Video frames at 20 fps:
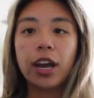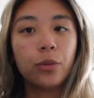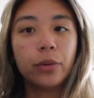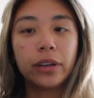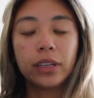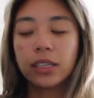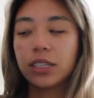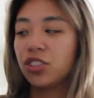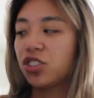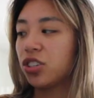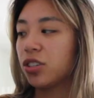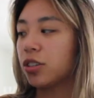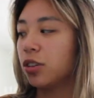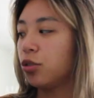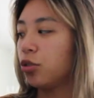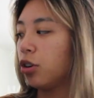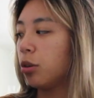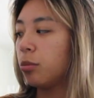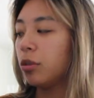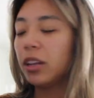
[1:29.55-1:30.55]
It was just a
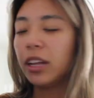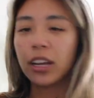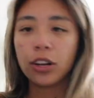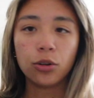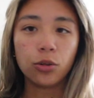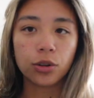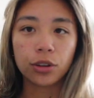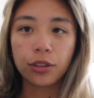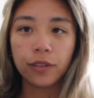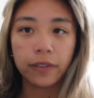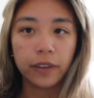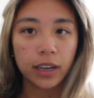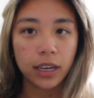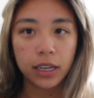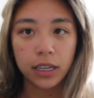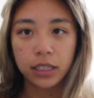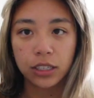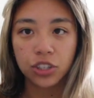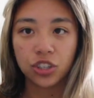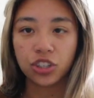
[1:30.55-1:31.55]
normal like North
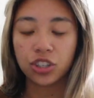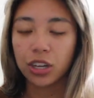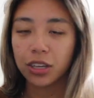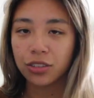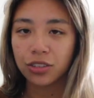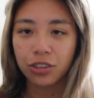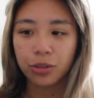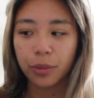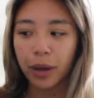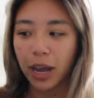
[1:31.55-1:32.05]
Face jester